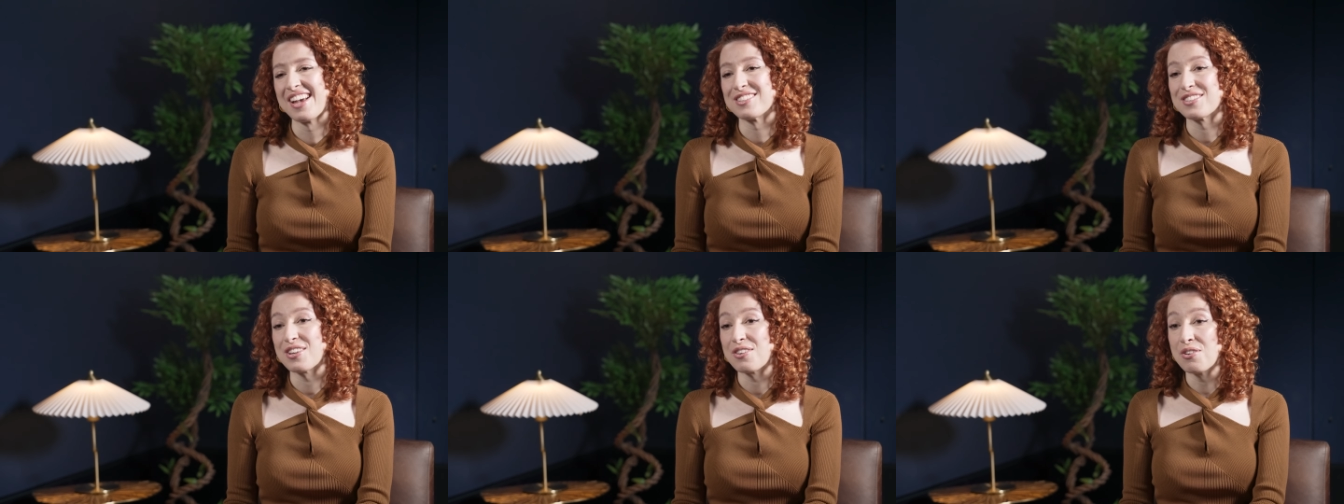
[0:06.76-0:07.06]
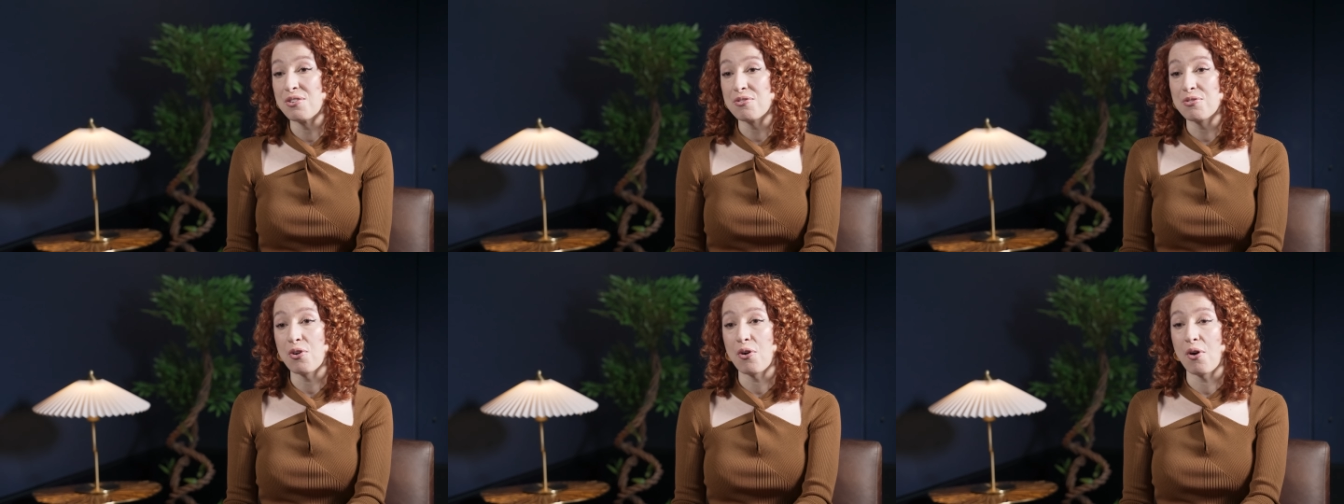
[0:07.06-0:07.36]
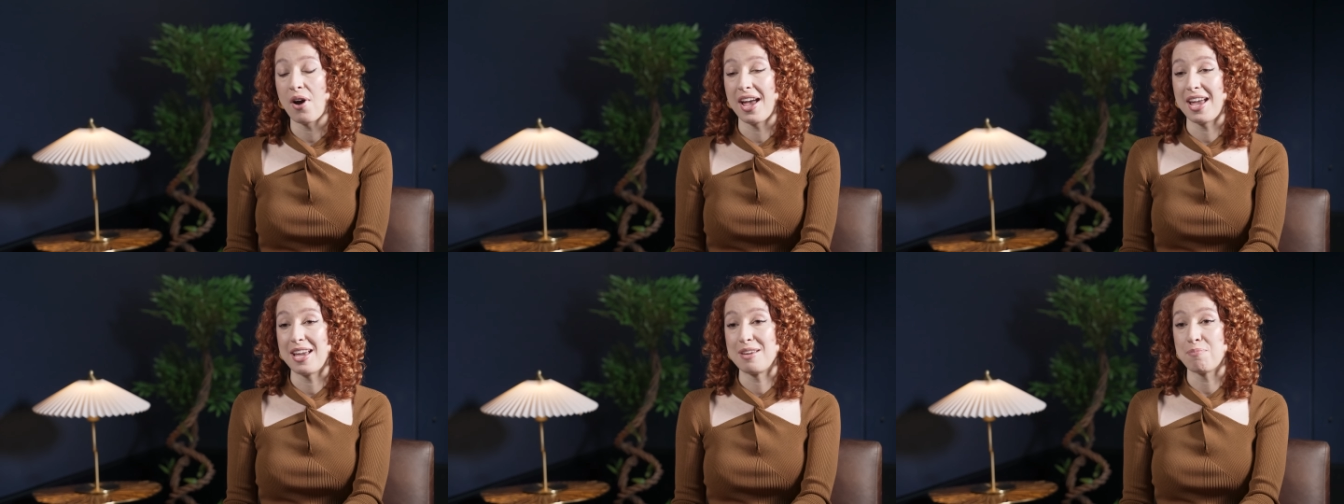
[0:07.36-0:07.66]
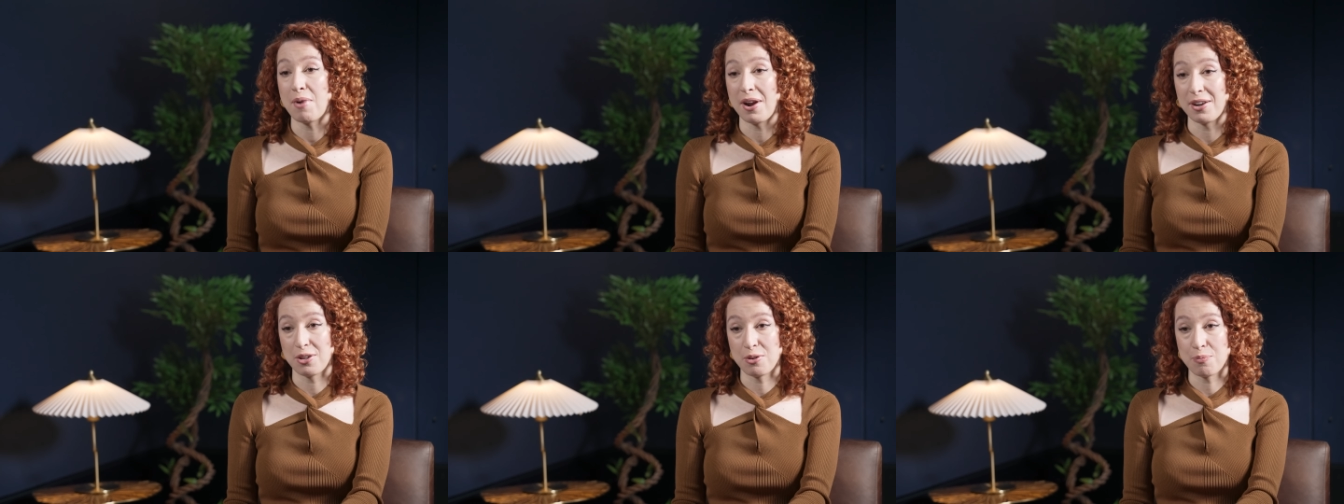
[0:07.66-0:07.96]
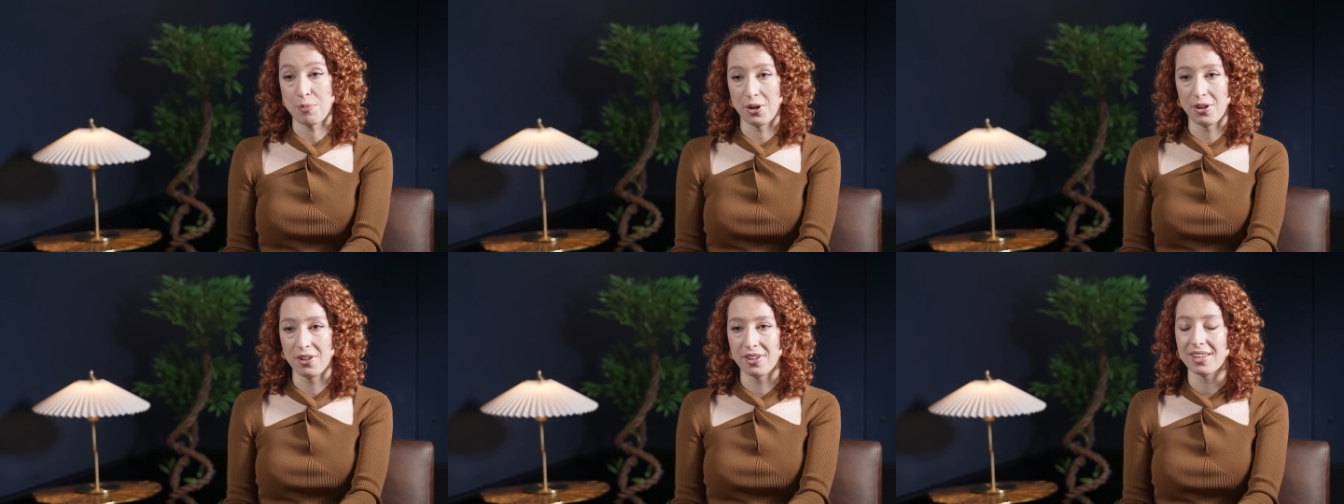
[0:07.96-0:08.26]
So, you've got a brand new
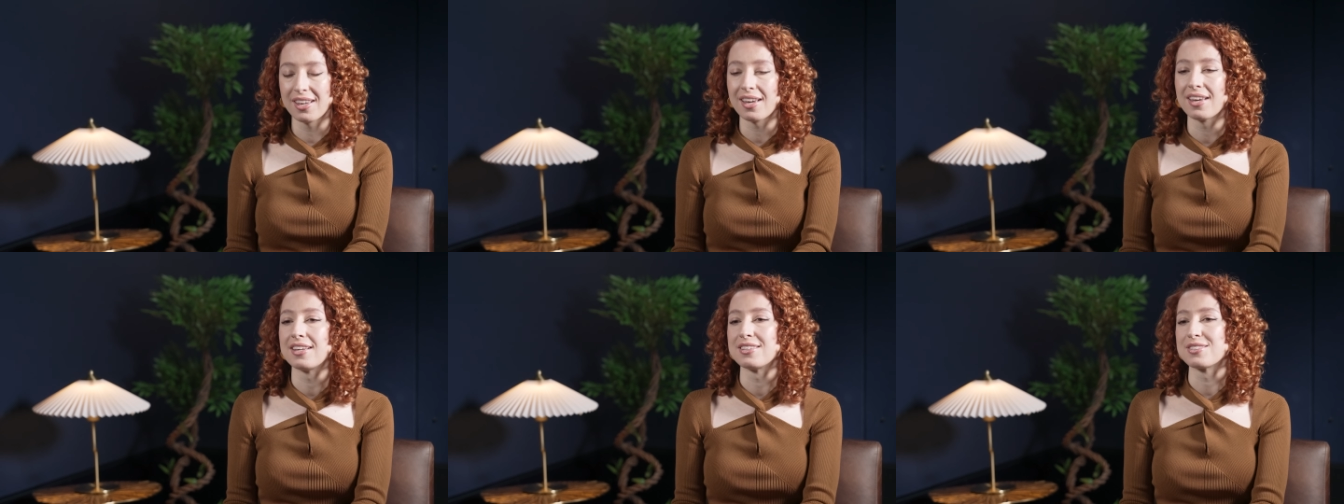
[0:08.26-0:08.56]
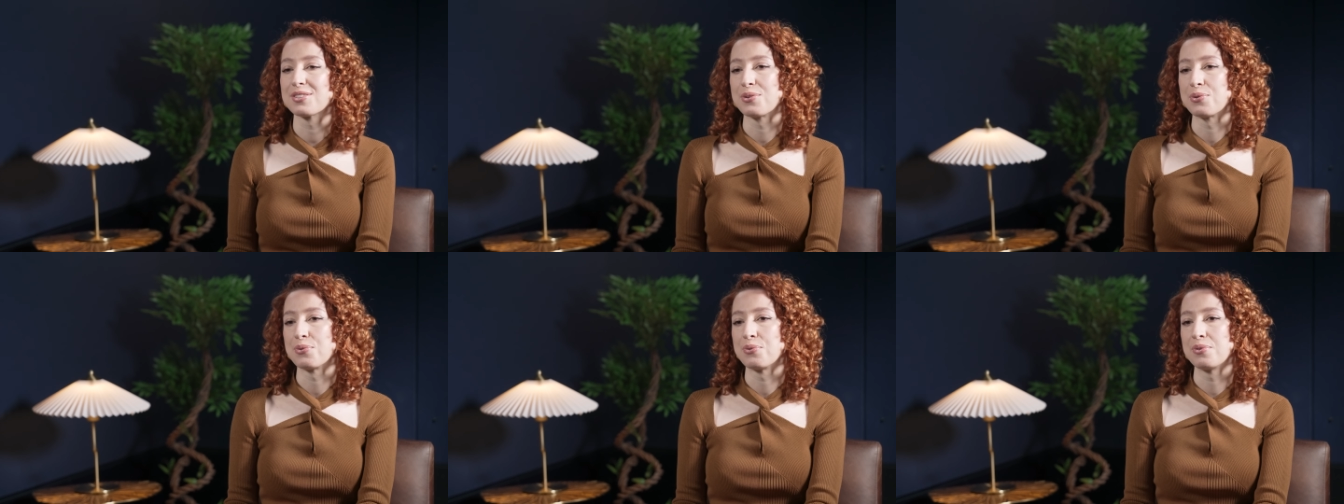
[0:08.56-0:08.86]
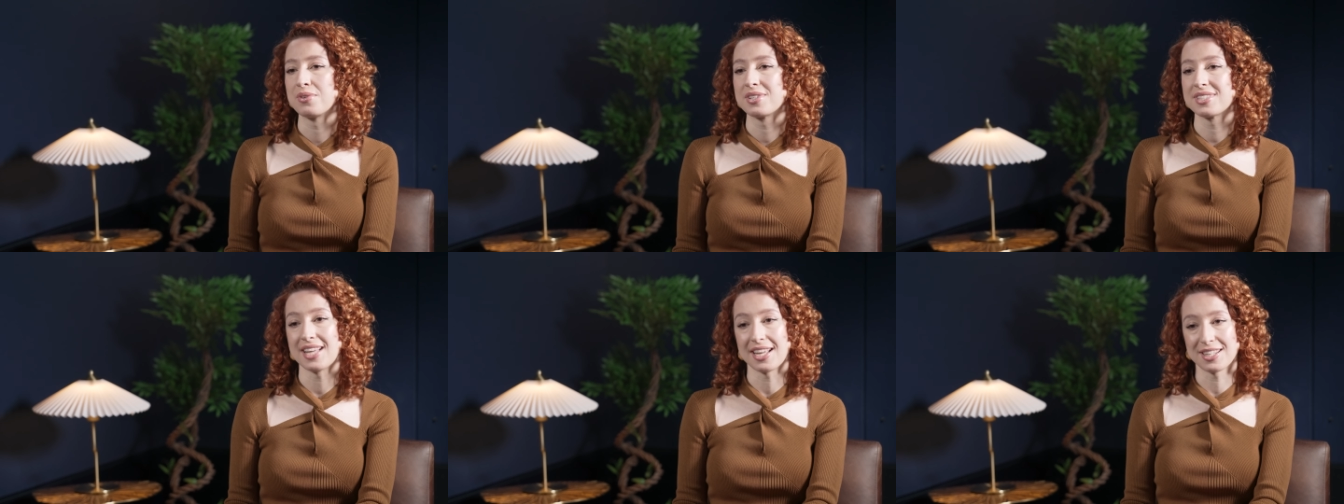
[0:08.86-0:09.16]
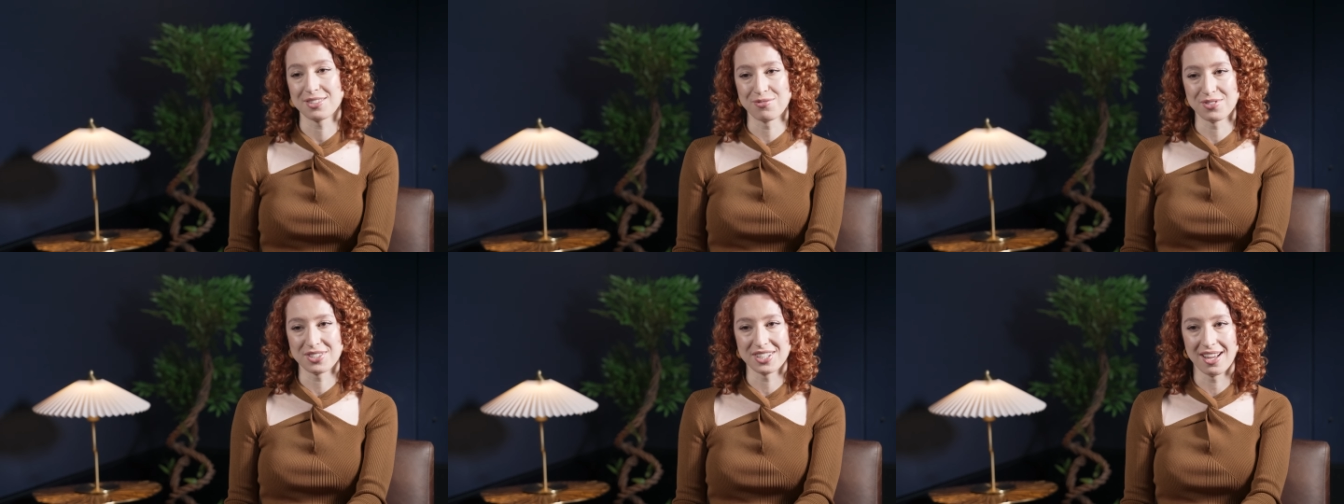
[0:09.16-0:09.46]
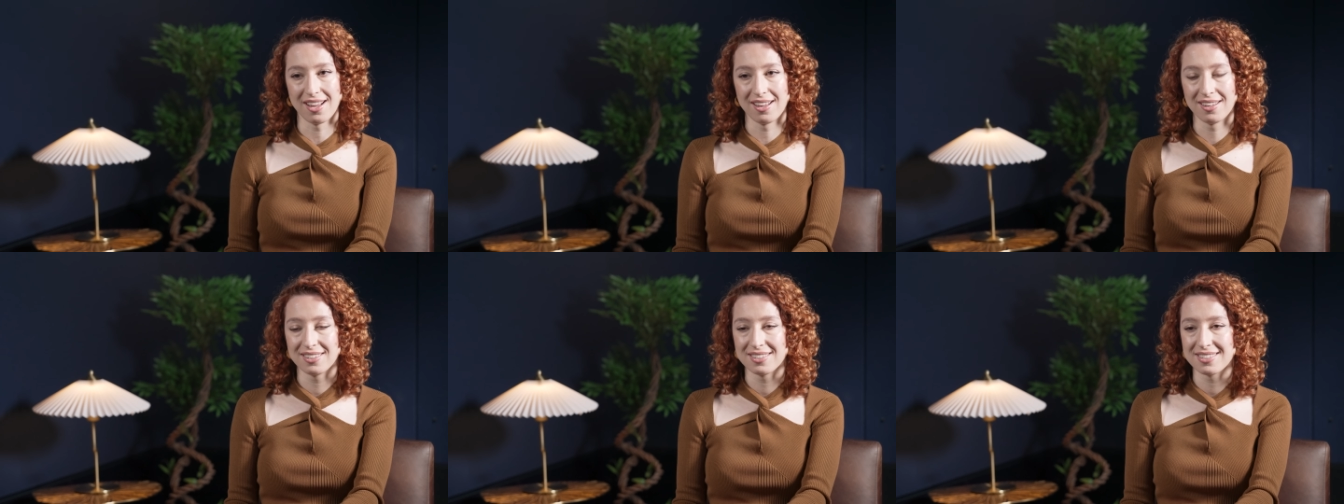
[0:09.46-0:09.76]
book. It's called Saturn
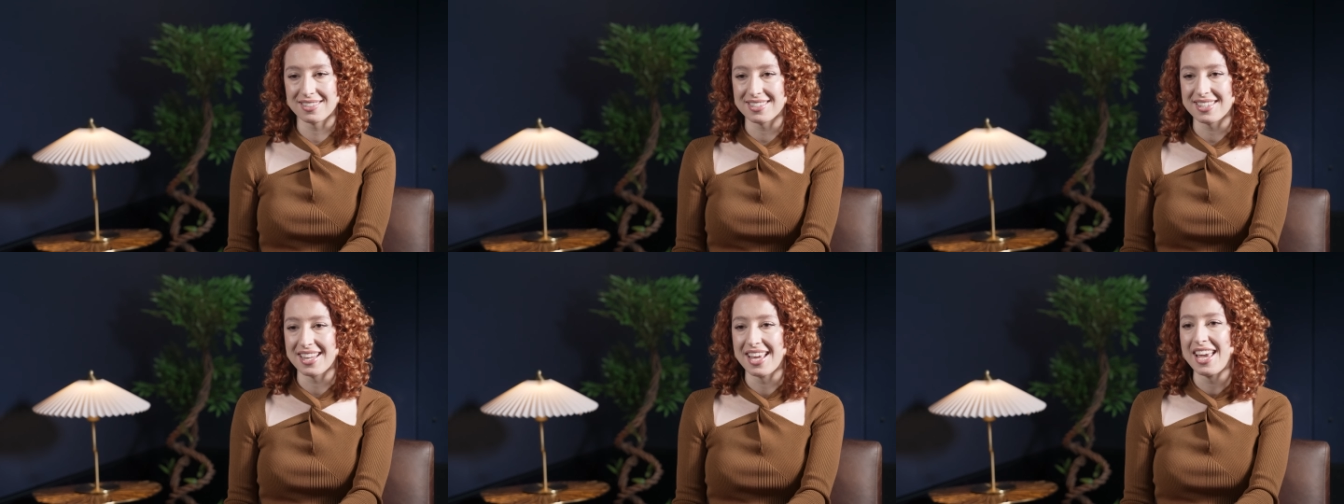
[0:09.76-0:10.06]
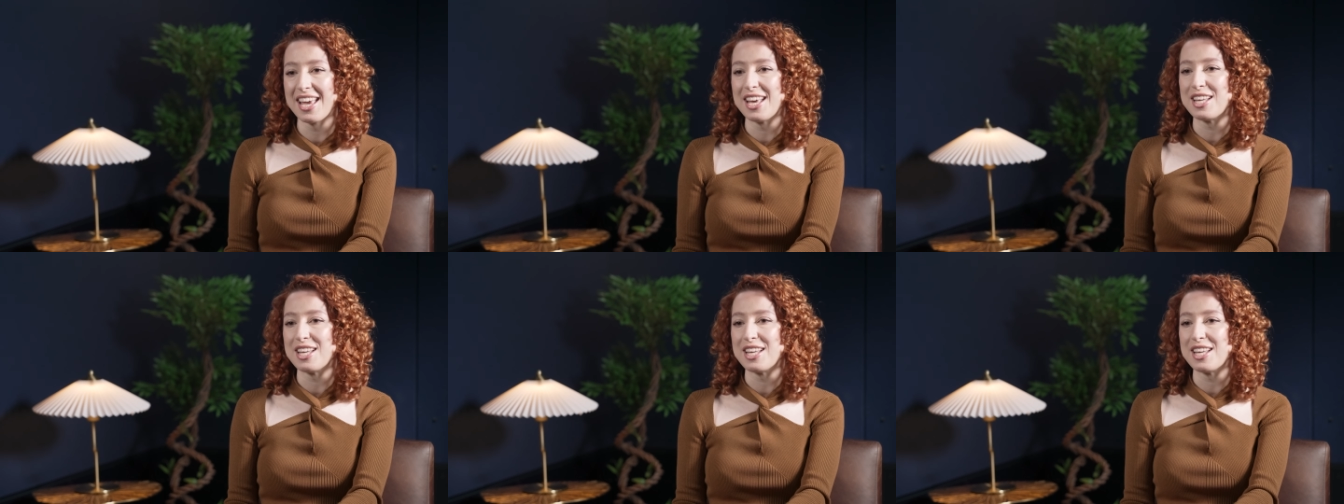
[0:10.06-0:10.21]
Returns.